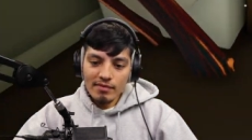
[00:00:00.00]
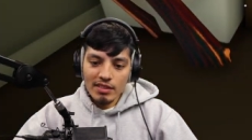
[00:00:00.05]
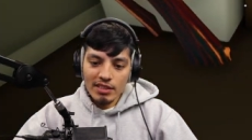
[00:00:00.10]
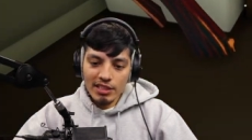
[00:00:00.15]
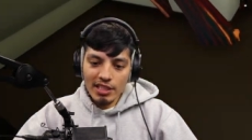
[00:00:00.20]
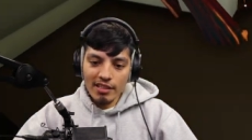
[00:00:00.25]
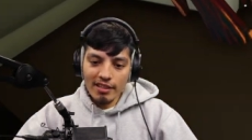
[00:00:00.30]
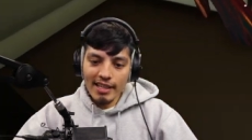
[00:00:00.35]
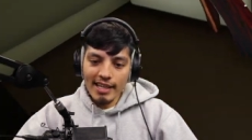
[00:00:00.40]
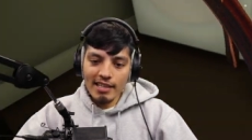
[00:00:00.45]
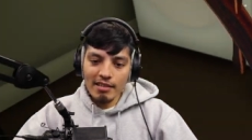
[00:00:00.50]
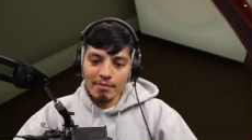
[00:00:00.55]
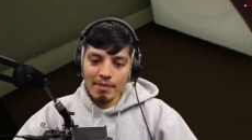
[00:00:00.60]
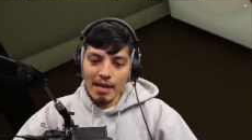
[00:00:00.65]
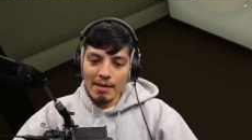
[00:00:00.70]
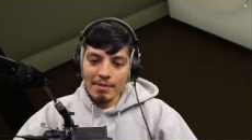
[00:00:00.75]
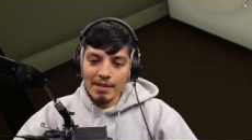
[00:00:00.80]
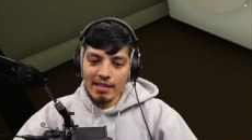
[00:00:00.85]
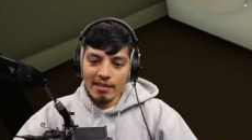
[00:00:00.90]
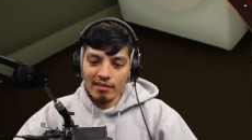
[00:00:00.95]
See you later,
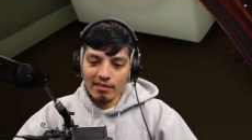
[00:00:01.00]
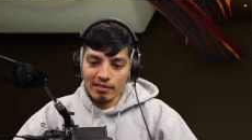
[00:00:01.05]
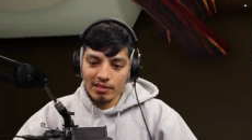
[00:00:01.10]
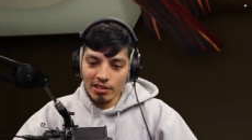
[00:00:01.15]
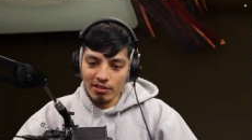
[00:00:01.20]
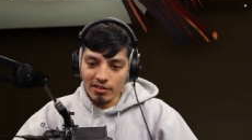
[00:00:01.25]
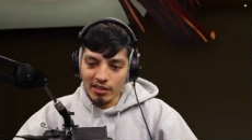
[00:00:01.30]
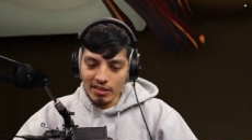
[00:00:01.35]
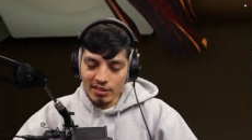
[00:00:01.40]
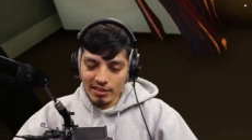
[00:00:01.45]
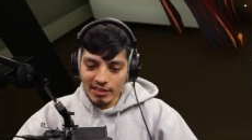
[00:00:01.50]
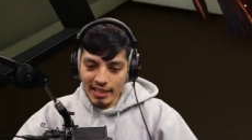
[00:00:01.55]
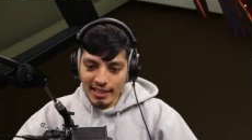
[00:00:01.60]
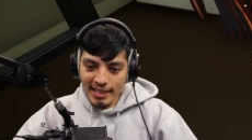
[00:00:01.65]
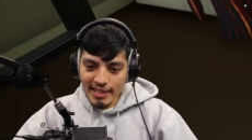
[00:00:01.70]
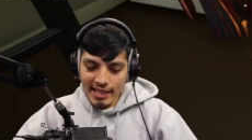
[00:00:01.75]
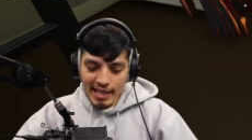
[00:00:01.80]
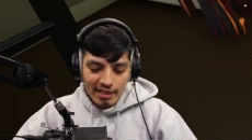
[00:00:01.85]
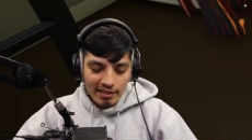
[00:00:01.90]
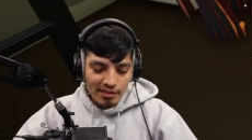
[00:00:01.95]
baby. Dude, they're
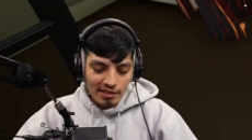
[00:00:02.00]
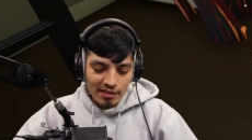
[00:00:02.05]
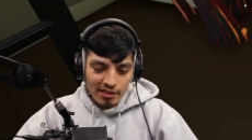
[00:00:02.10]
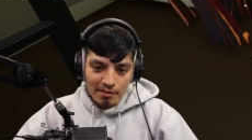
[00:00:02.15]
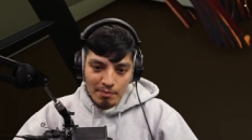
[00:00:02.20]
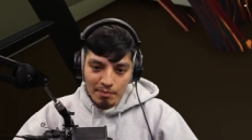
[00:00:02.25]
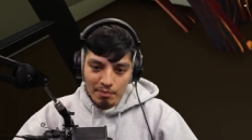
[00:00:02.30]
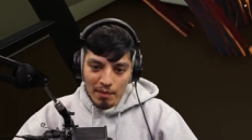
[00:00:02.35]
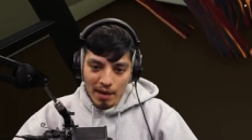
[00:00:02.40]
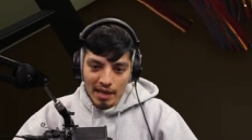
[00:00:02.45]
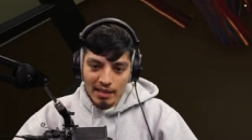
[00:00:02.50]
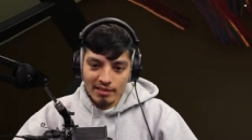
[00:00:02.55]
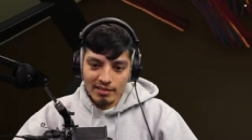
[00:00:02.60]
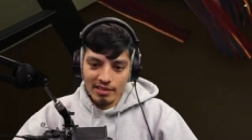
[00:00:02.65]
sticking out through the bu